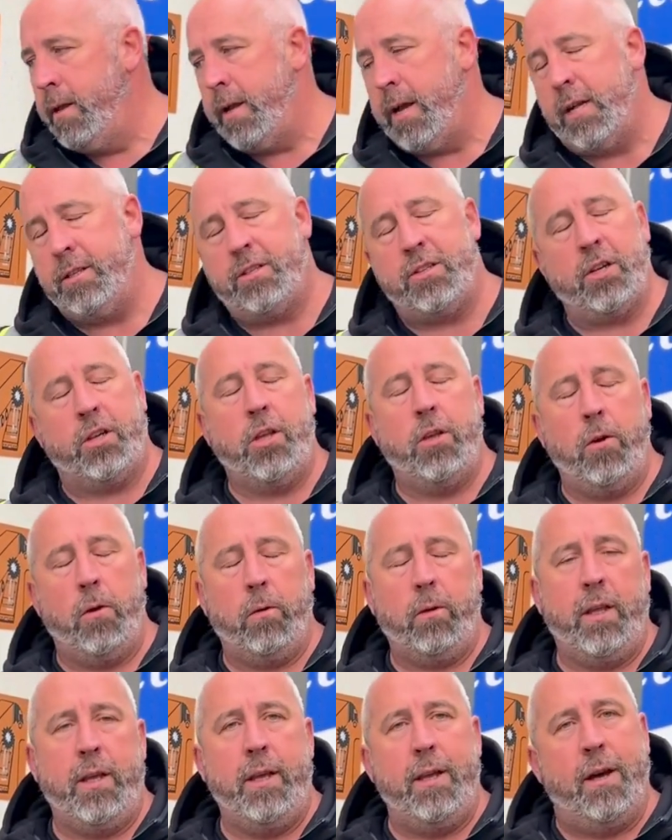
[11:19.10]
and
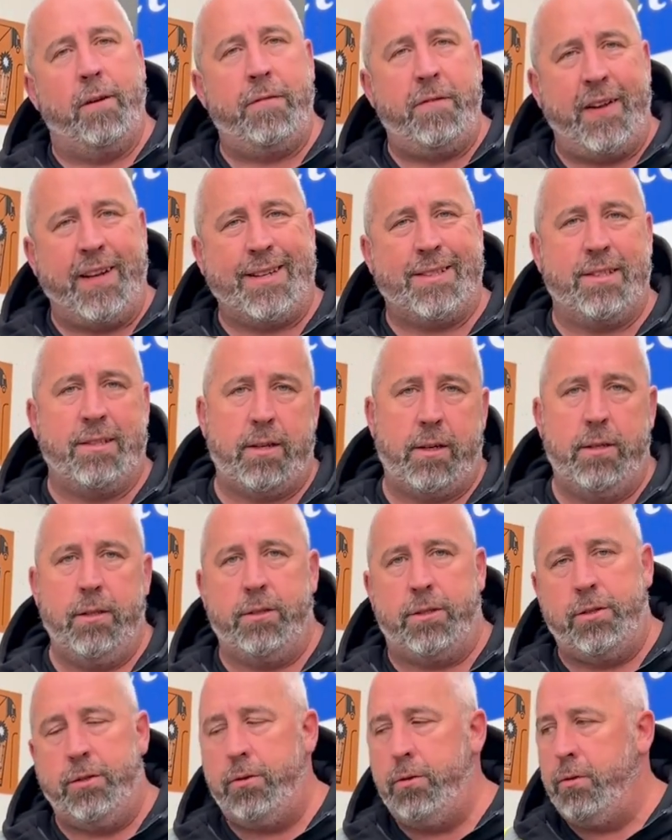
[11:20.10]
securely affixed
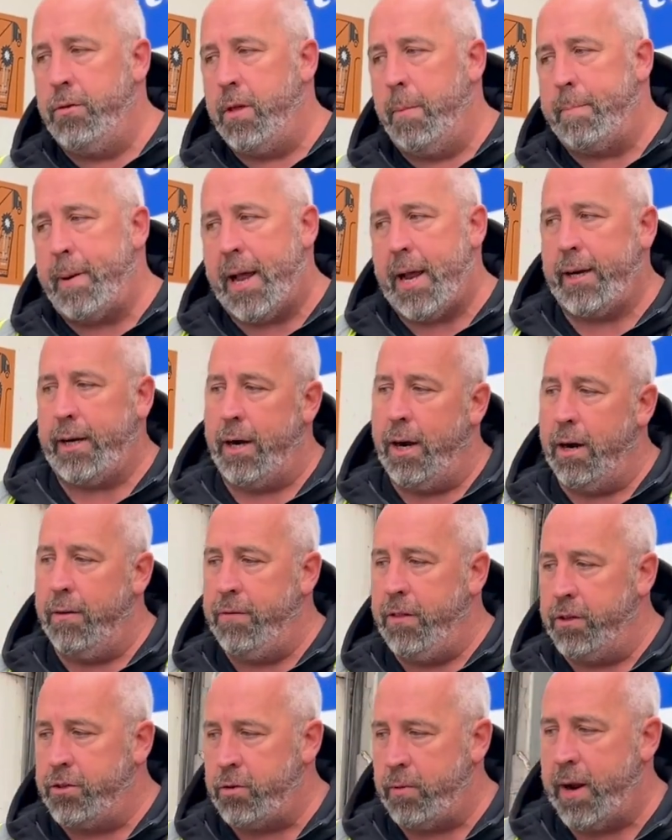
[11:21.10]
to the back
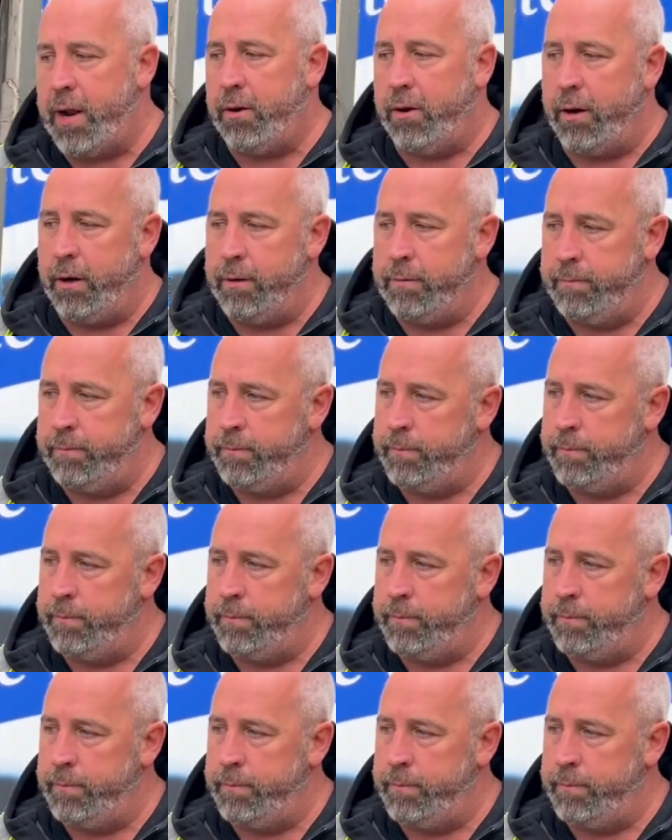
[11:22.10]
of the trailer.